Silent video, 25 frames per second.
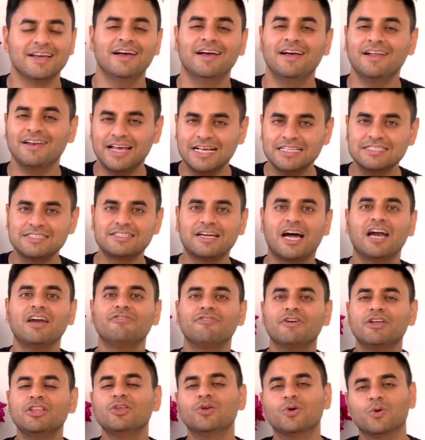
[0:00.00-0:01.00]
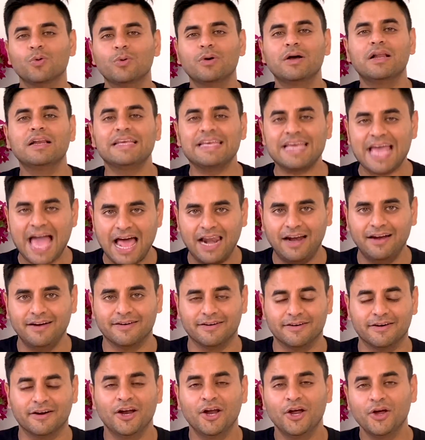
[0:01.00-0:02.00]
Let's start with Google Calendar.
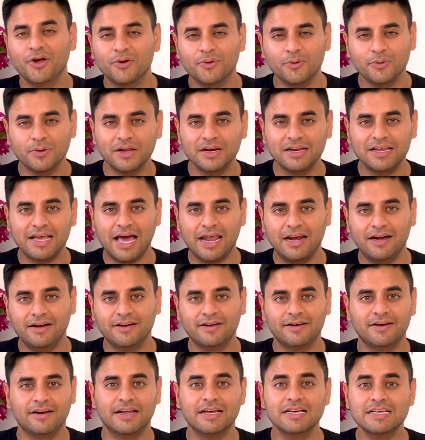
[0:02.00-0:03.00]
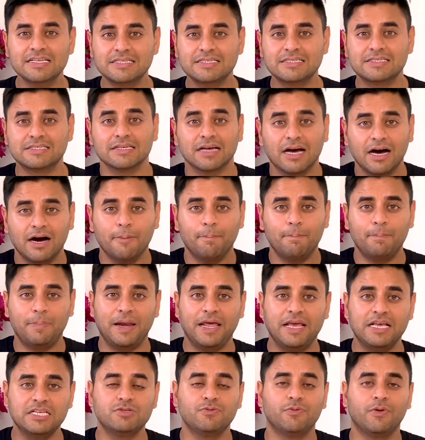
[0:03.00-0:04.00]
Google Calendar is a place
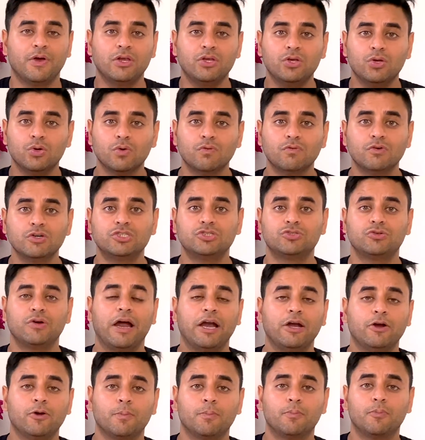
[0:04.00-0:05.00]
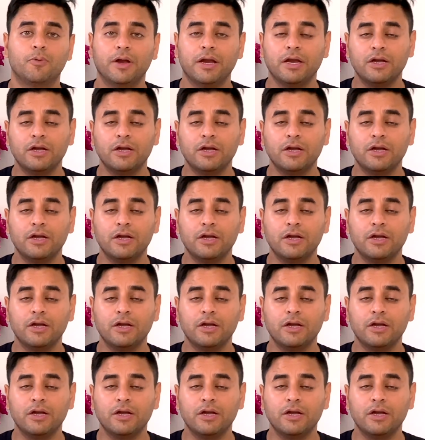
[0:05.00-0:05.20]
where you would try to bring